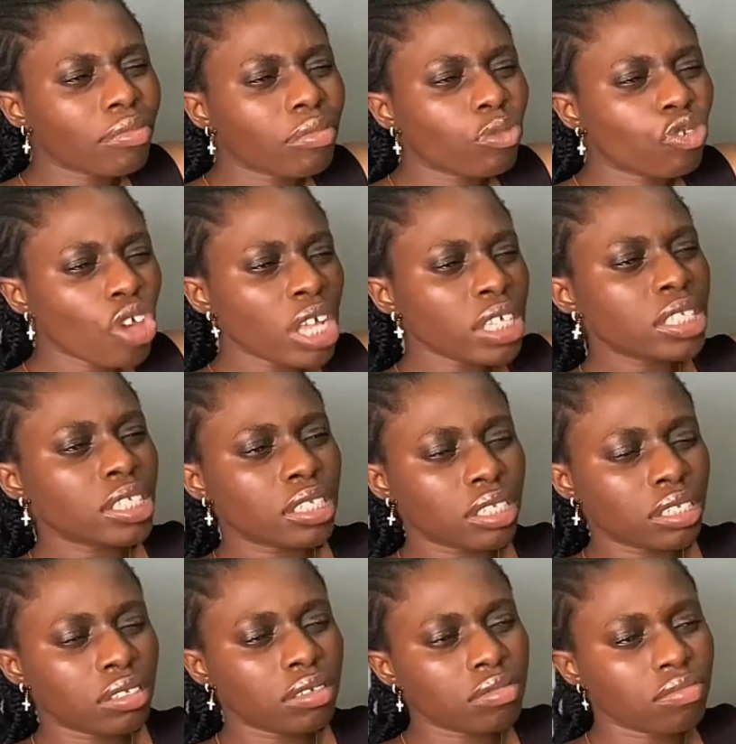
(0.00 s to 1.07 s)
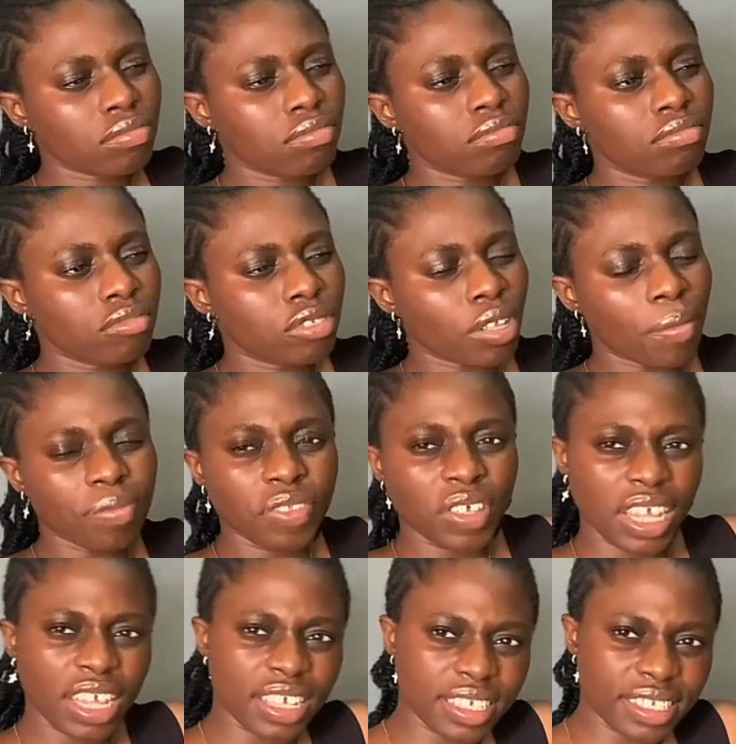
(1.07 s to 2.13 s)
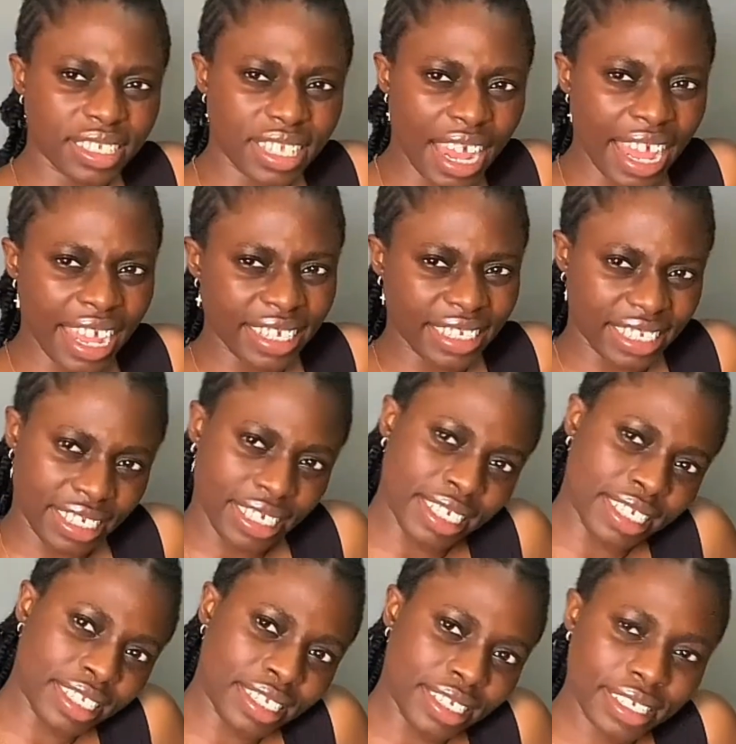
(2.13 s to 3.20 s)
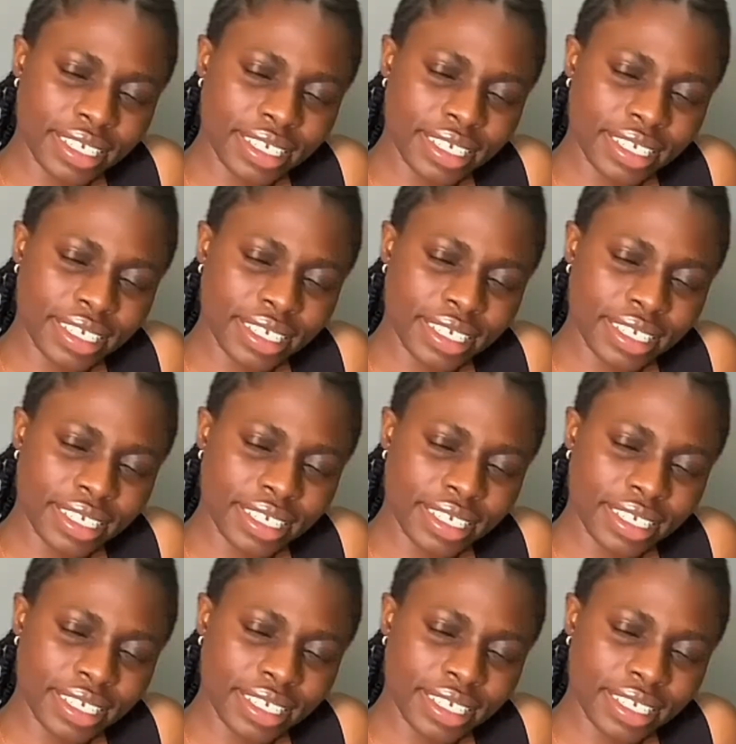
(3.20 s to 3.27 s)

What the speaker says: just some things that I did